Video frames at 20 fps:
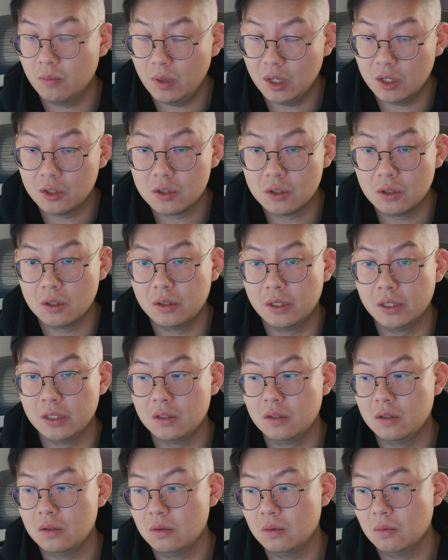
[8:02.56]
make sure
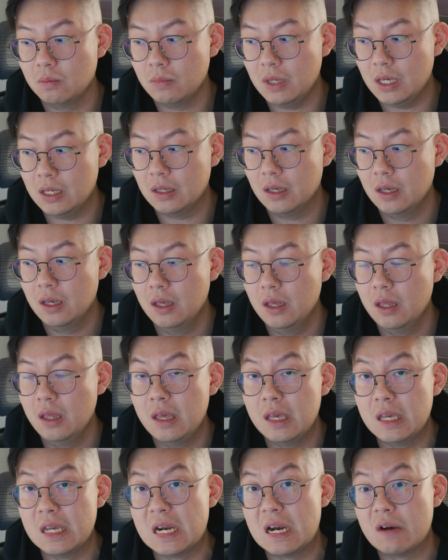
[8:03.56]
like you make
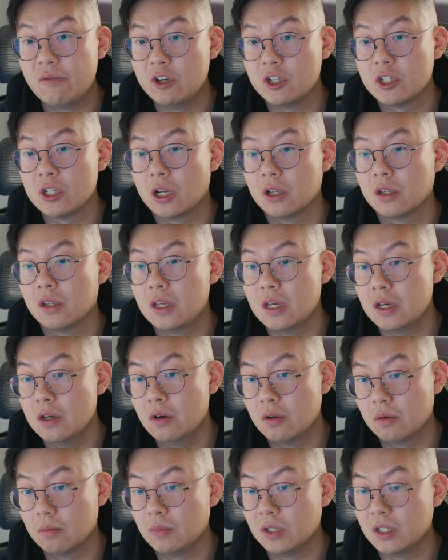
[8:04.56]
every shot
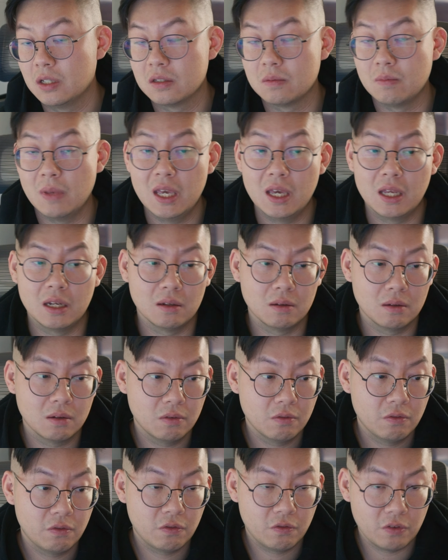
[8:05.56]
count, because man,
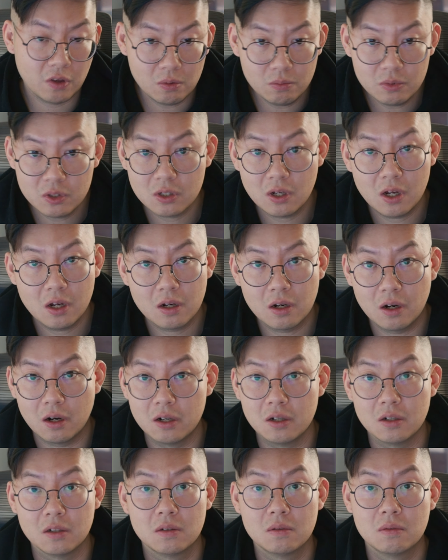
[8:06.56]
film stock
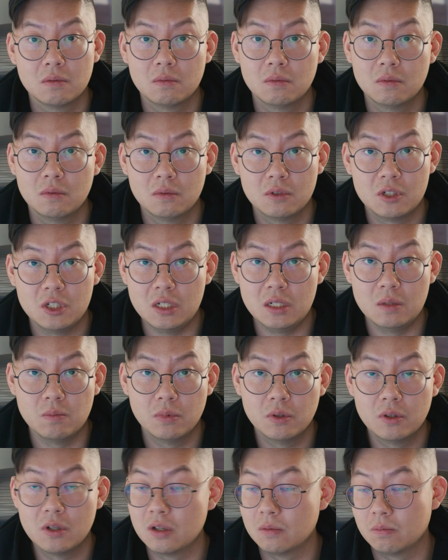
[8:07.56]
aren't
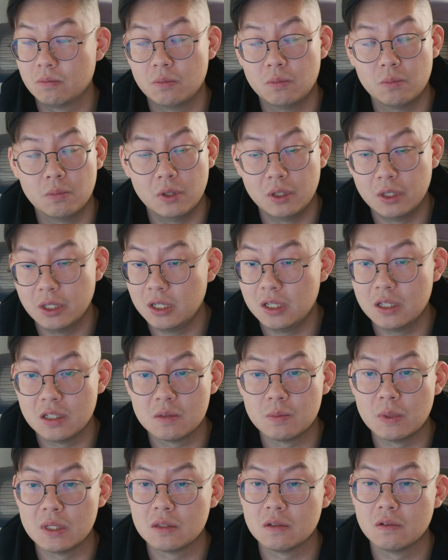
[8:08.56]
cheap, they're bloody
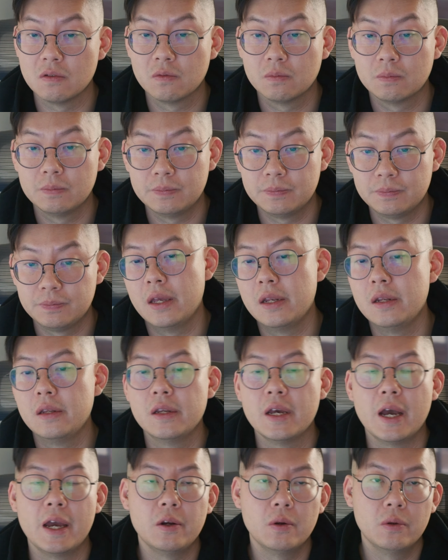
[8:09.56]
expensive.
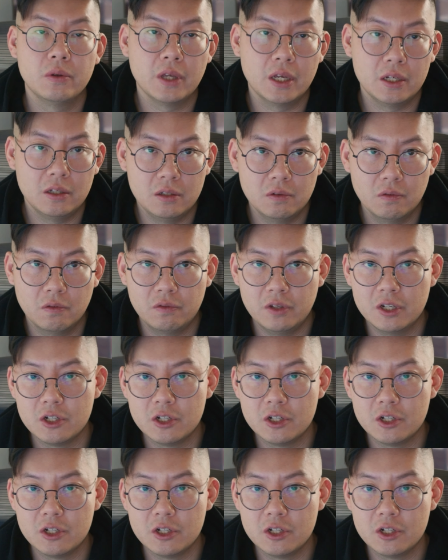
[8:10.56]
And I know that with